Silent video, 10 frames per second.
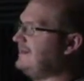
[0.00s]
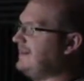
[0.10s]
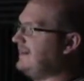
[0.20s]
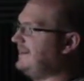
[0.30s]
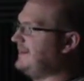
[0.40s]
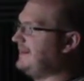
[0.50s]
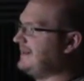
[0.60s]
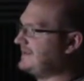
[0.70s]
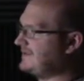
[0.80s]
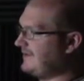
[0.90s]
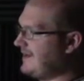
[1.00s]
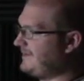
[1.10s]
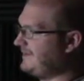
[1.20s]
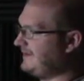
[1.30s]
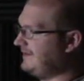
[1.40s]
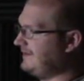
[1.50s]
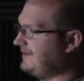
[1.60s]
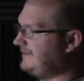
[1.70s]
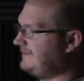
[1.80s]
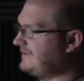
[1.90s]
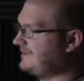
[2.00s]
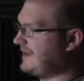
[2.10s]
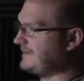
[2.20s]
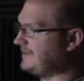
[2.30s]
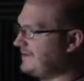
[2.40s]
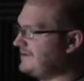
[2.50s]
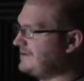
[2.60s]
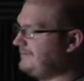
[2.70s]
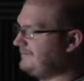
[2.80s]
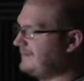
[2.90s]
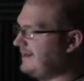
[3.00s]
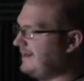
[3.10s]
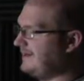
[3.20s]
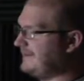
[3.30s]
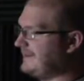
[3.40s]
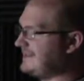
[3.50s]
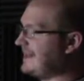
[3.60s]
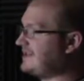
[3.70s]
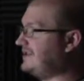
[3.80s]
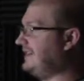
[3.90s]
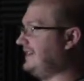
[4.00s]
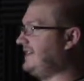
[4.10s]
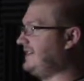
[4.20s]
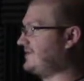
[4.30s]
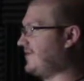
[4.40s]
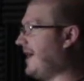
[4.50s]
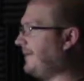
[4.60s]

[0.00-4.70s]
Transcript: the unlimited scrap, uh, the scrap storage. storage. Um, it's actually deleting scrap.